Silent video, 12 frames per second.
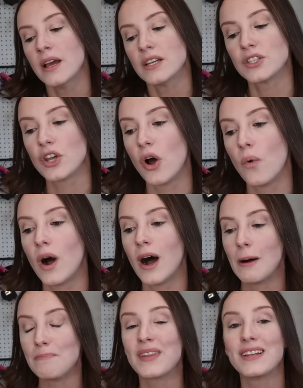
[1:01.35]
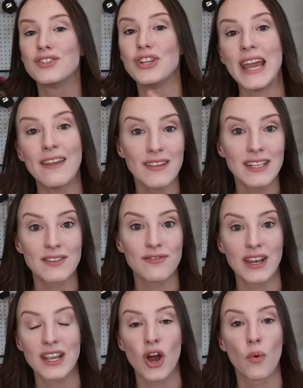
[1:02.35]
So in this
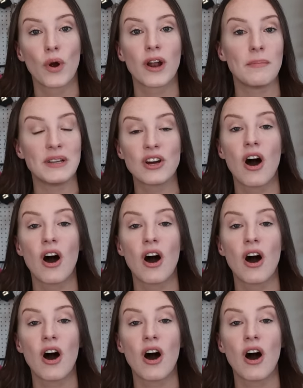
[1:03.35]
video, we're going to be